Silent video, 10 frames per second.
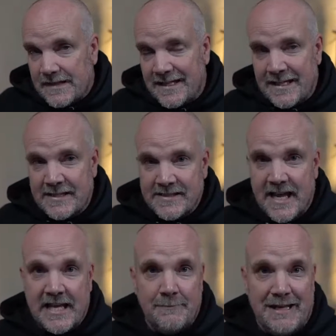it has
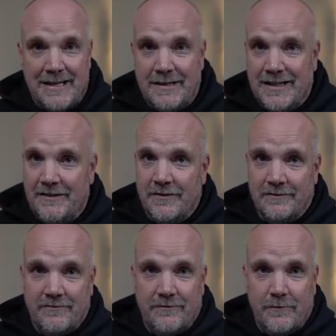taken me
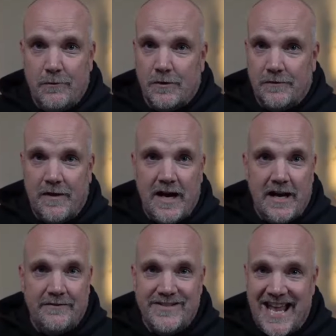even 4,
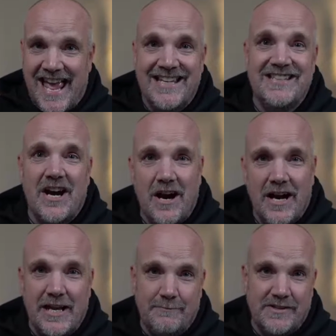5, 10
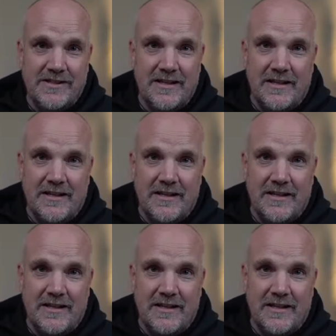times